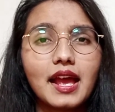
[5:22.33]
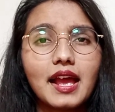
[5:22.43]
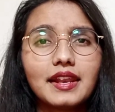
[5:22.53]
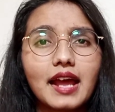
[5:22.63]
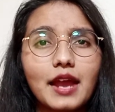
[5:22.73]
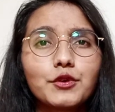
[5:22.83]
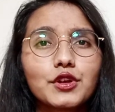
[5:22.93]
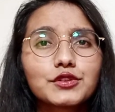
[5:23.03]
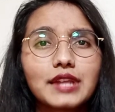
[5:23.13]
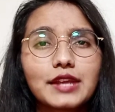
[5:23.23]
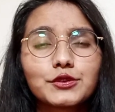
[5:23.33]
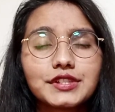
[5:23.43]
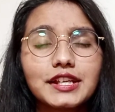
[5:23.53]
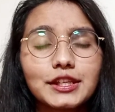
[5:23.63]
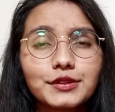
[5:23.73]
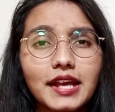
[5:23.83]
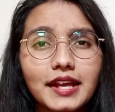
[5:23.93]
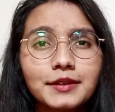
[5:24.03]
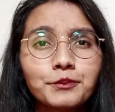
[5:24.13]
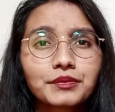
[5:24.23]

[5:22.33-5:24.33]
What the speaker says: And I would also like to tell you that